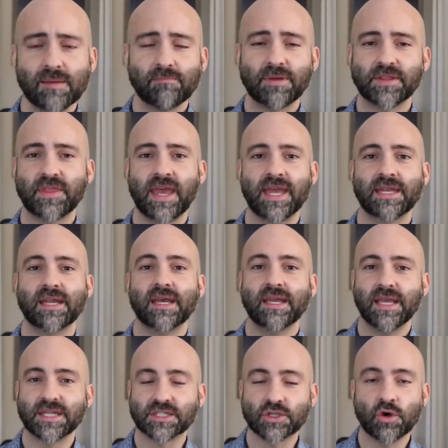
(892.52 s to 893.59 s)
but then
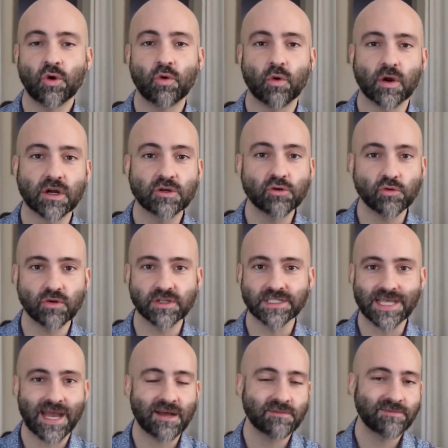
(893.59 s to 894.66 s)
its core cooled
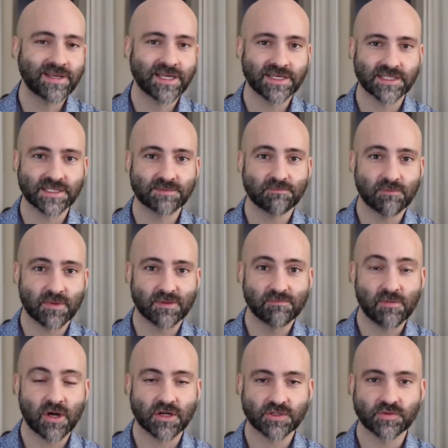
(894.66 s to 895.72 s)
down because
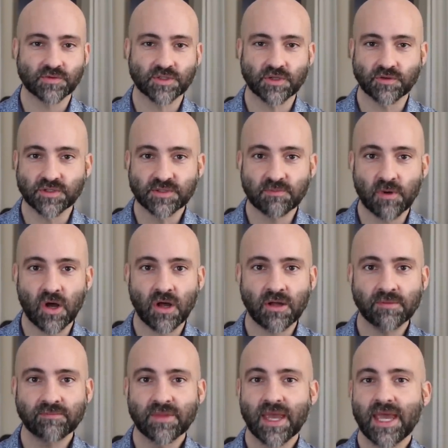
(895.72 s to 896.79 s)
Mars was so
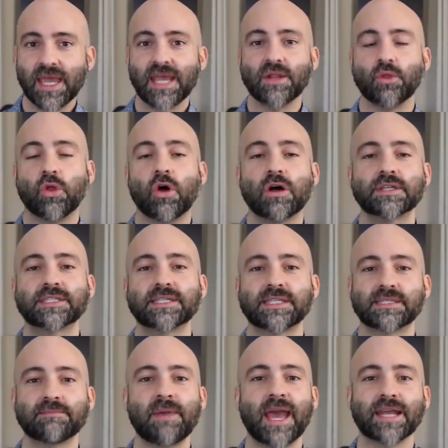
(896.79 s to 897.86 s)
small. It lost
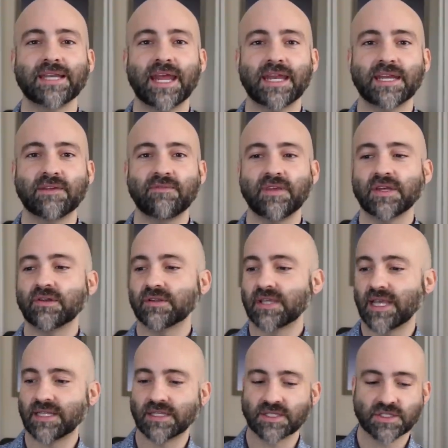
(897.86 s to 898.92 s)
its magnetic field
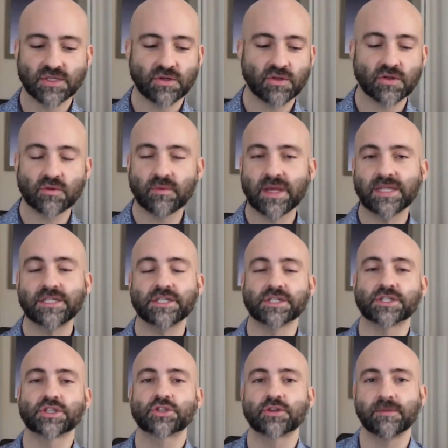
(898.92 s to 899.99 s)
and the solar wind
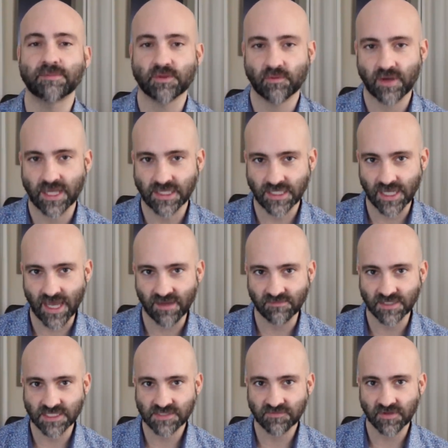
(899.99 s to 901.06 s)
just stripped away the
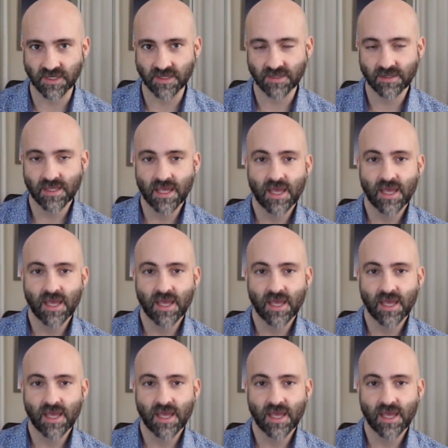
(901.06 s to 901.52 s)
atmosphere.